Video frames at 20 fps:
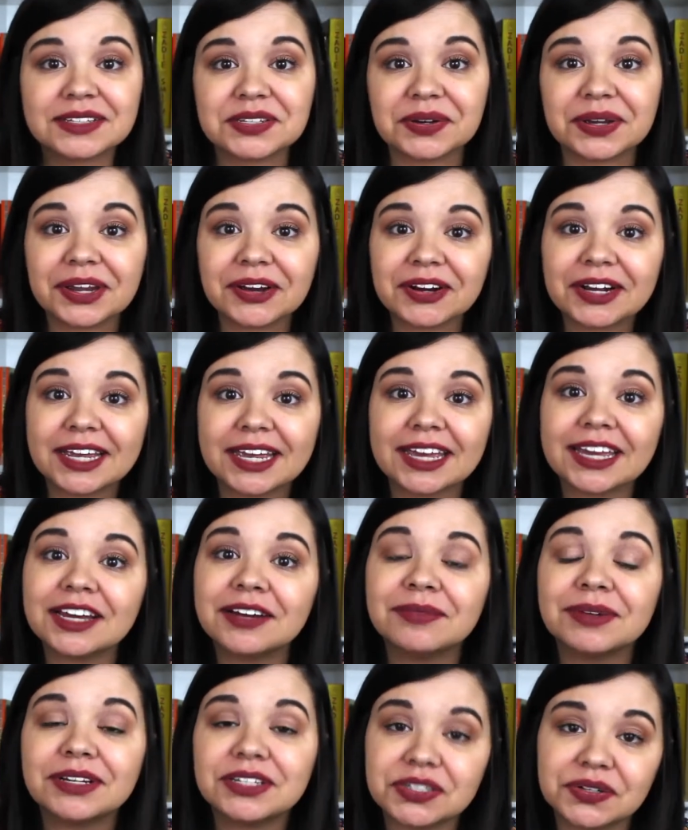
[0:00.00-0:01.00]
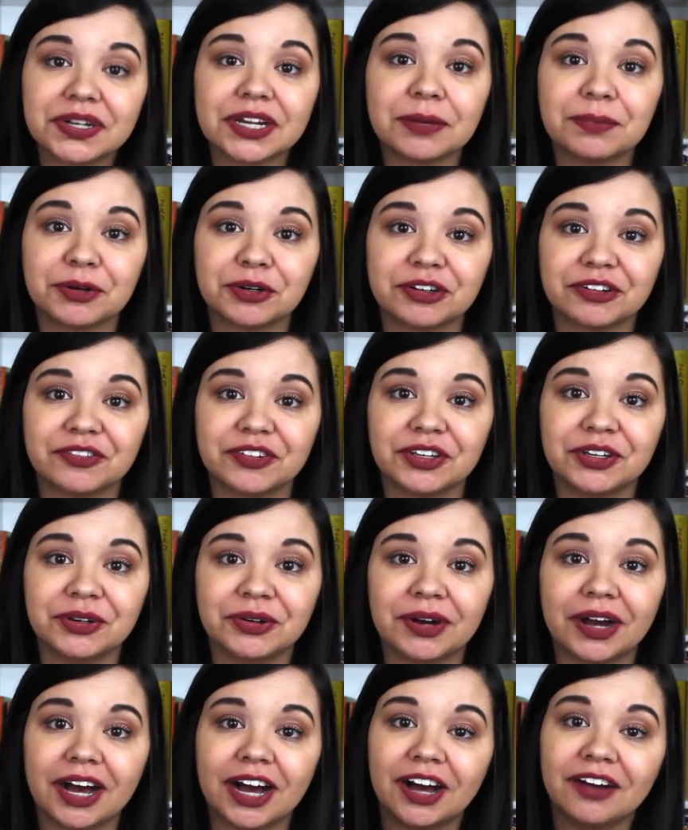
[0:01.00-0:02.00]
So here I am doing a book
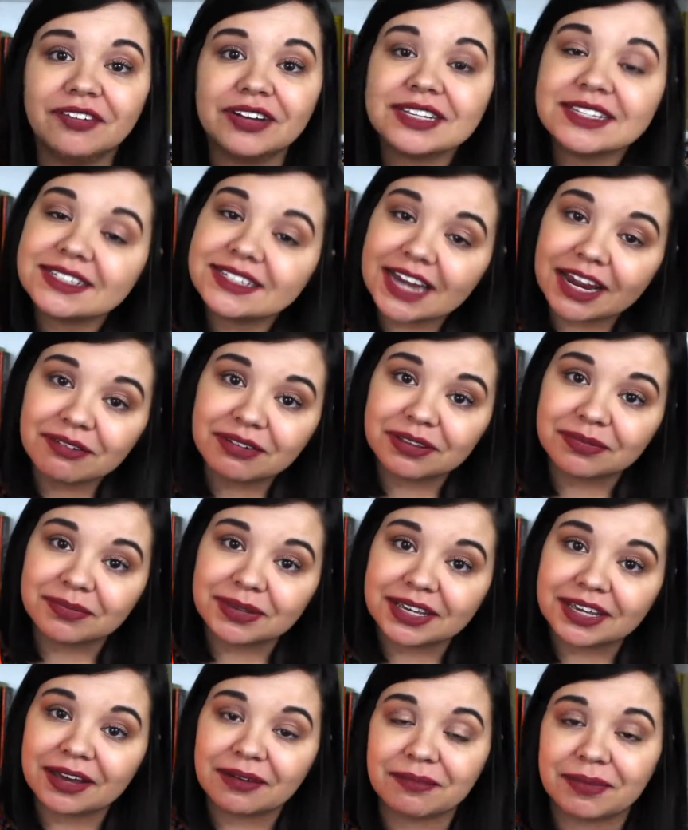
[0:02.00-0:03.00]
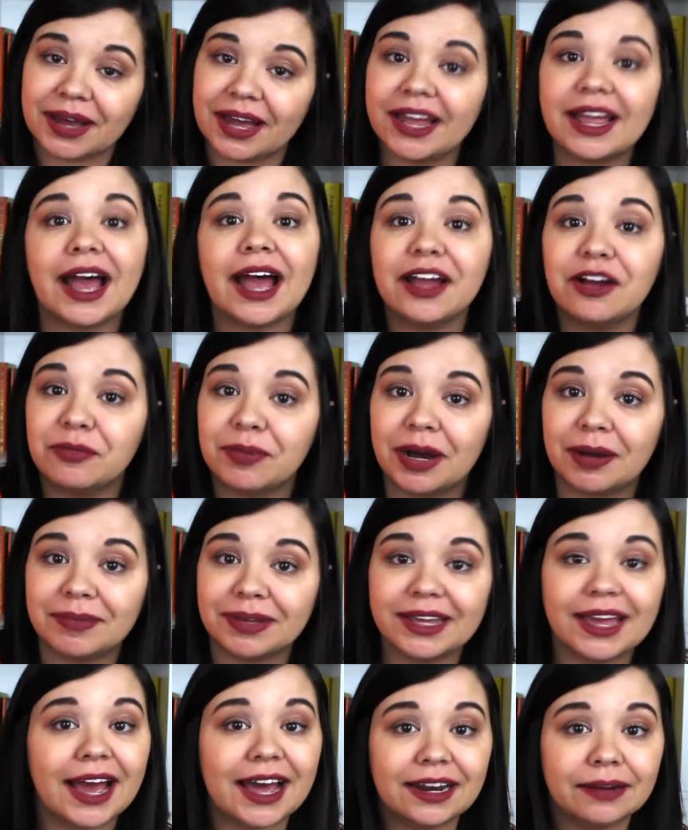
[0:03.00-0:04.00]
review of Stay With Me by
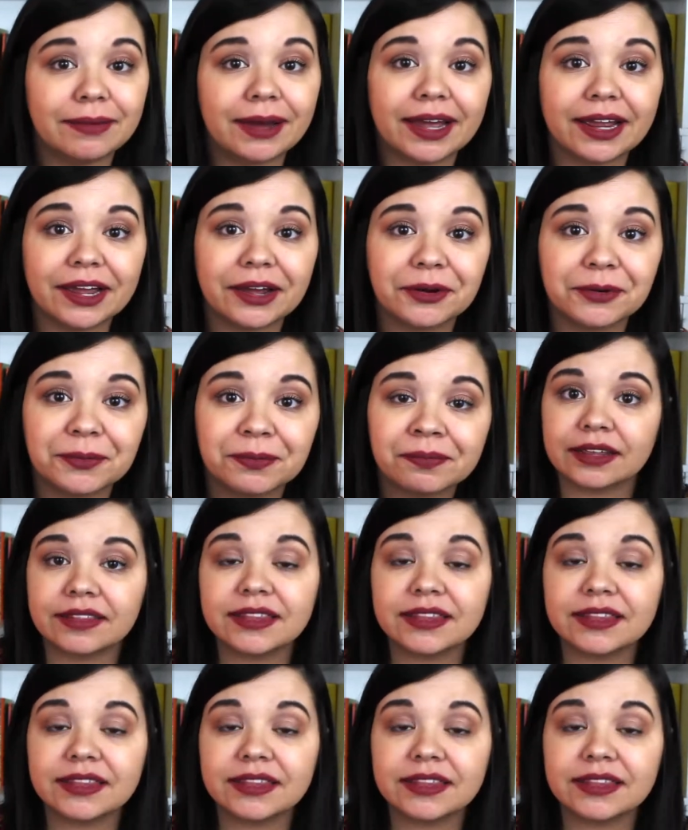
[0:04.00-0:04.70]
Ayobami Adebayo.